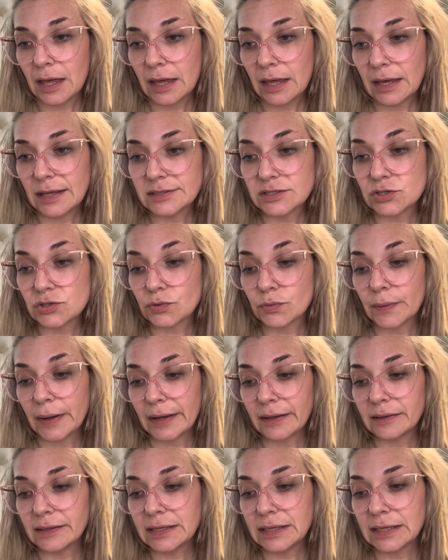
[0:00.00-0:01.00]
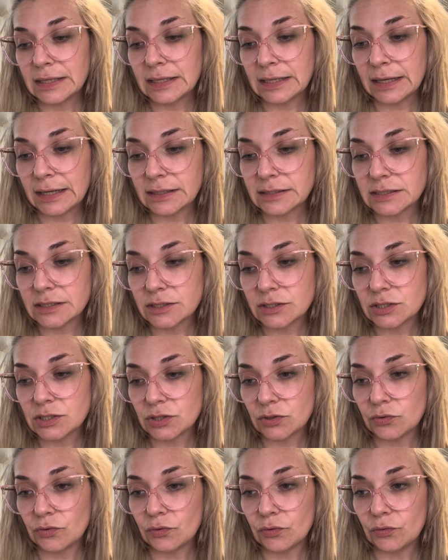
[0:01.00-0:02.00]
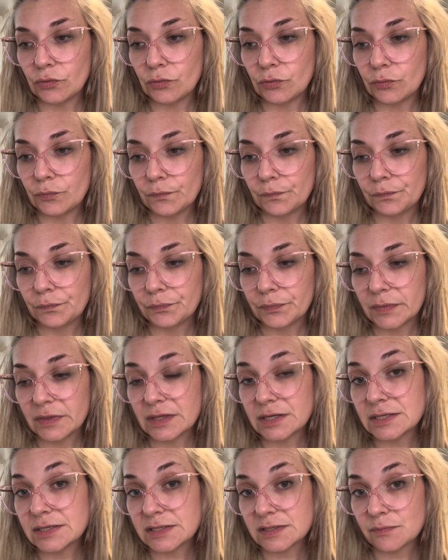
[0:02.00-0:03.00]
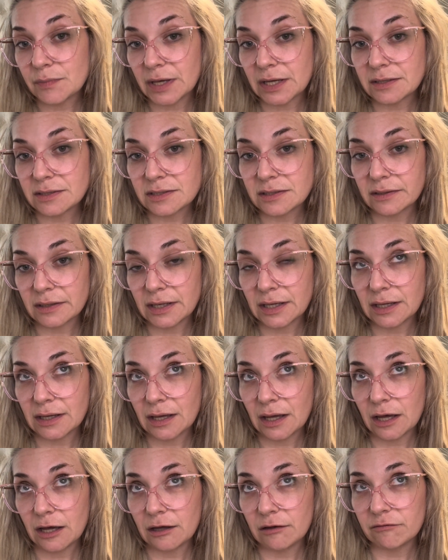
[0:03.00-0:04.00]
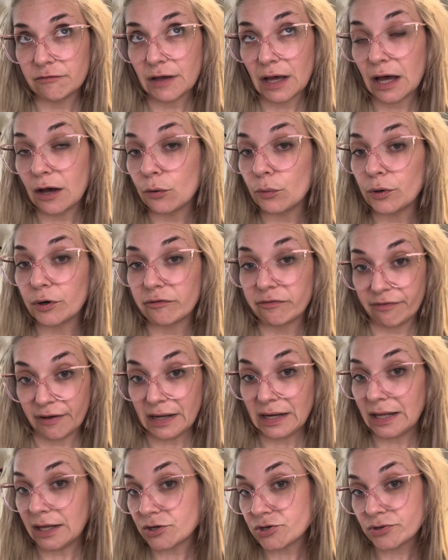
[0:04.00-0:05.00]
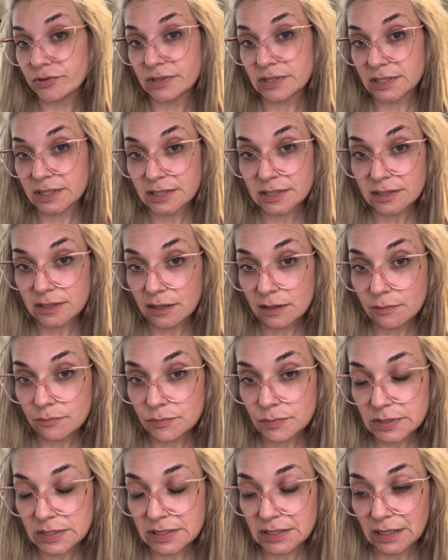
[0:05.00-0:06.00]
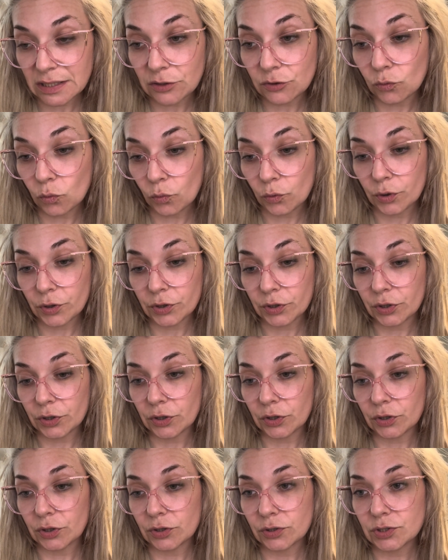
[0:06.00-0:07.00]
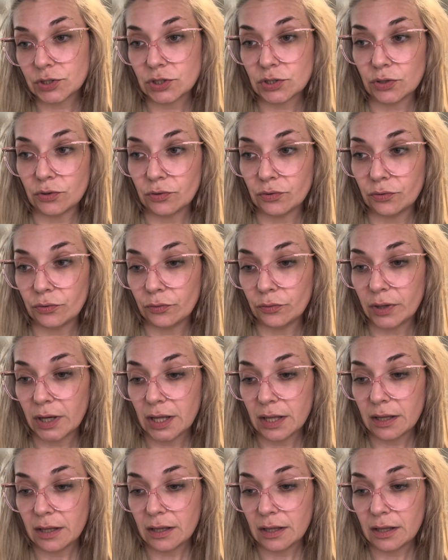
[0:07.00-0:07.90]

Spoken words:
It's directly connected to the dismantling of our financial systems in order to